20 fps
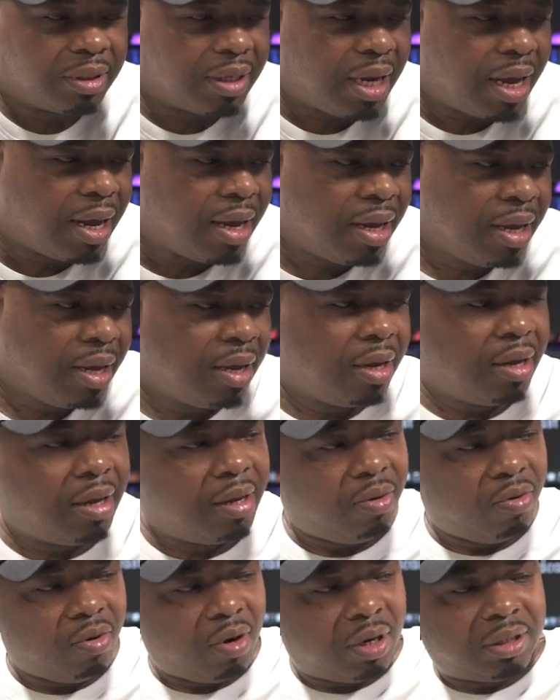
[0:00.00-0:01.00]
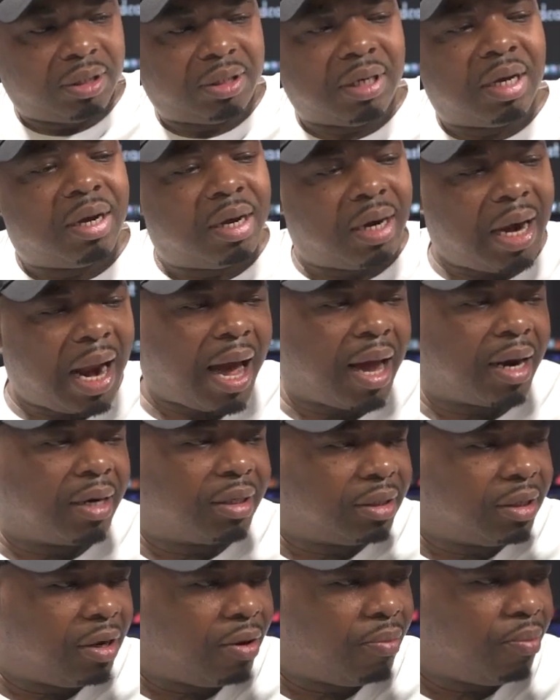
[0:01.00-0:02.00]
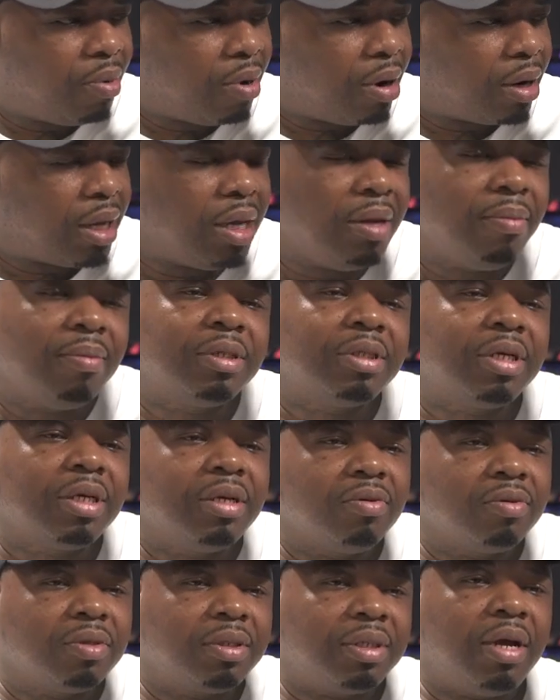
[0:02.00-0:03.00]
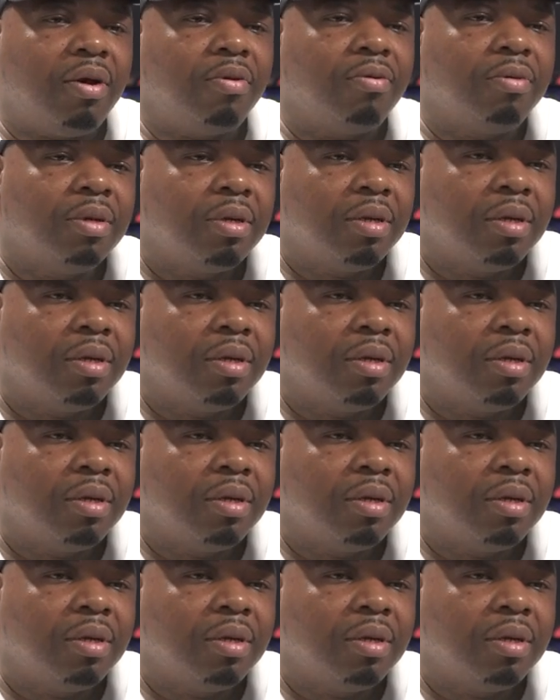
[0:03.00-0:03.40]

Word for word: saying? Sure. You know, so a lot of stuff, bro. Keep it to yourself.